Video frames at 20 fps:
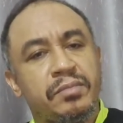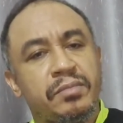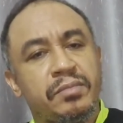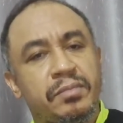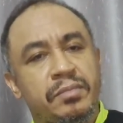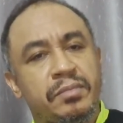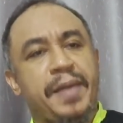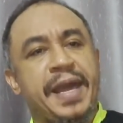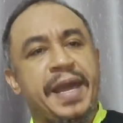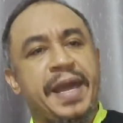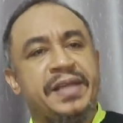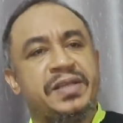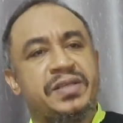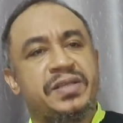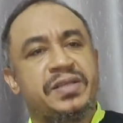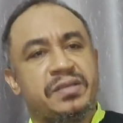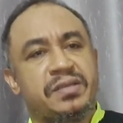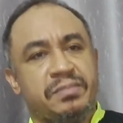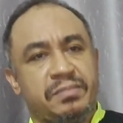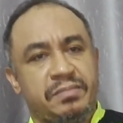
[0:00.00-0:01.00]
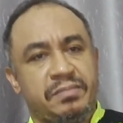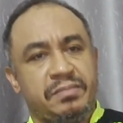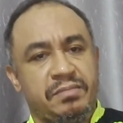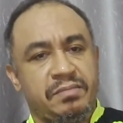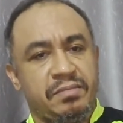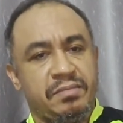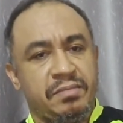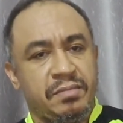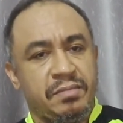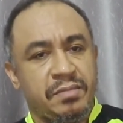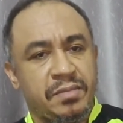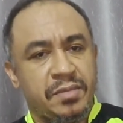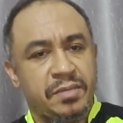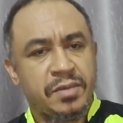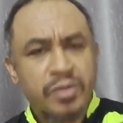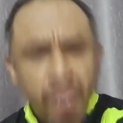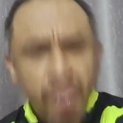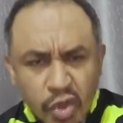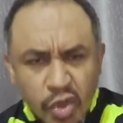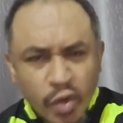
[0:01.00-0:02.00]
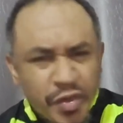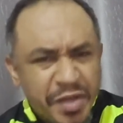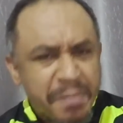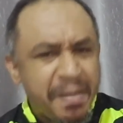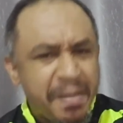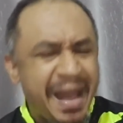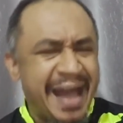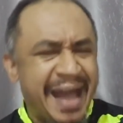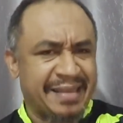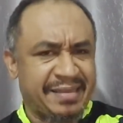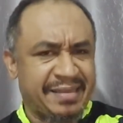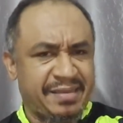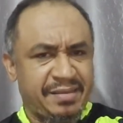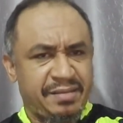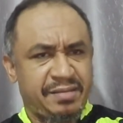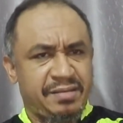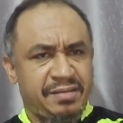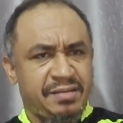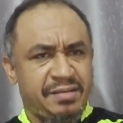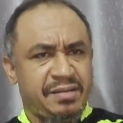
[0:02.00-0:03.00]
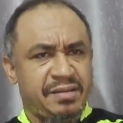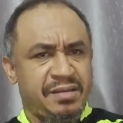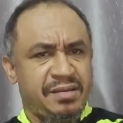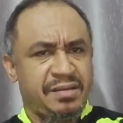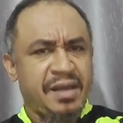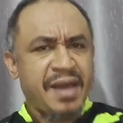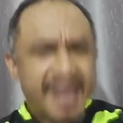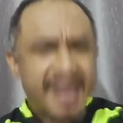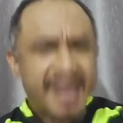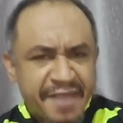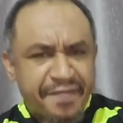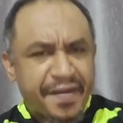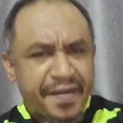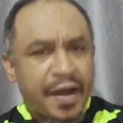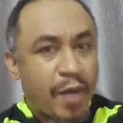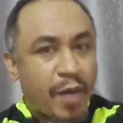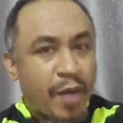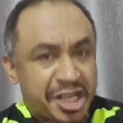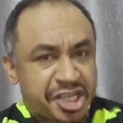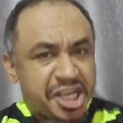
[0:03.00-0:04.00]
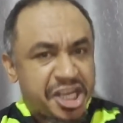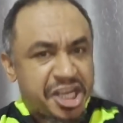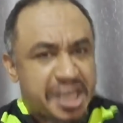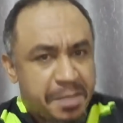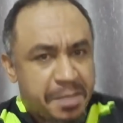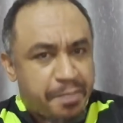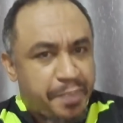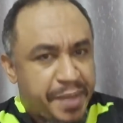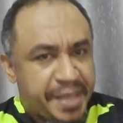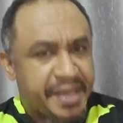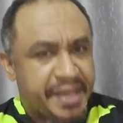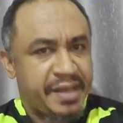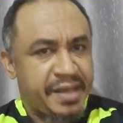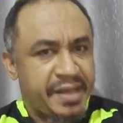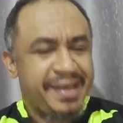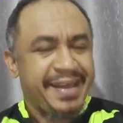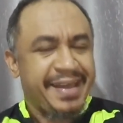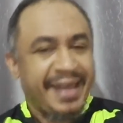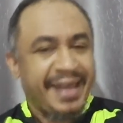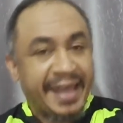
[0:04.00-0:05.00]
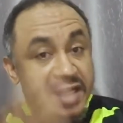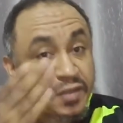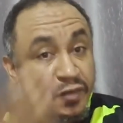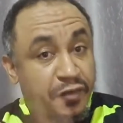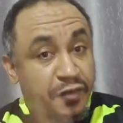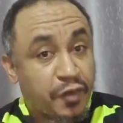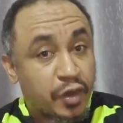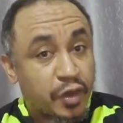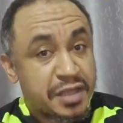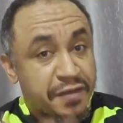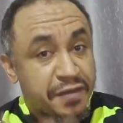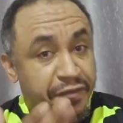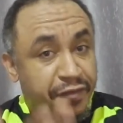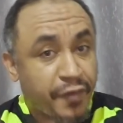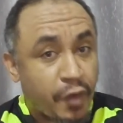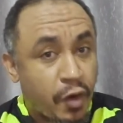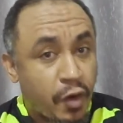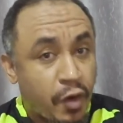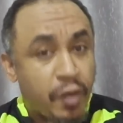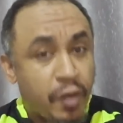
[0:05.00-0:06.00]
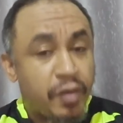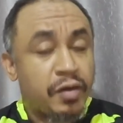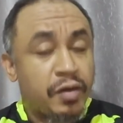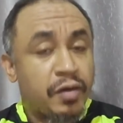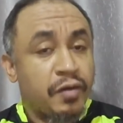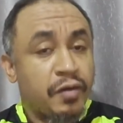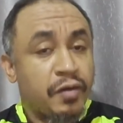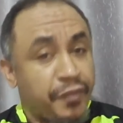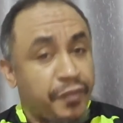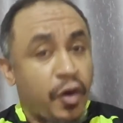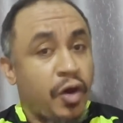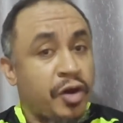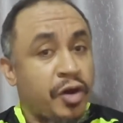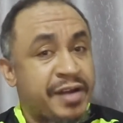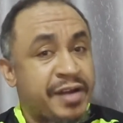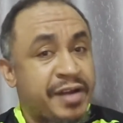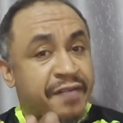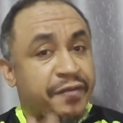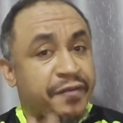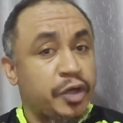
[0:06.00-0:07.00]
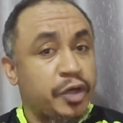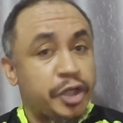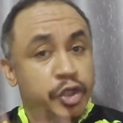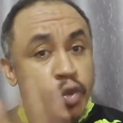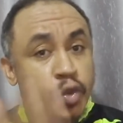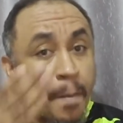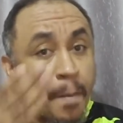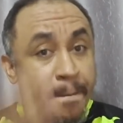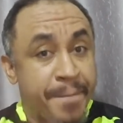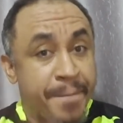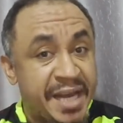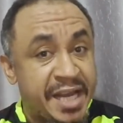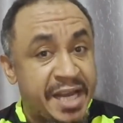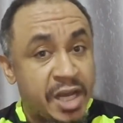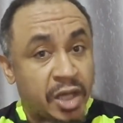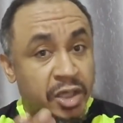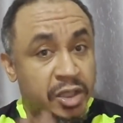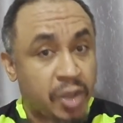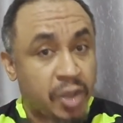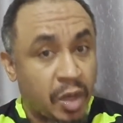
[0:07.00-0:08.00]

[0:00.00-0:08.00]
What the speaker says: pace. Do the math. If our GDP is $442 billion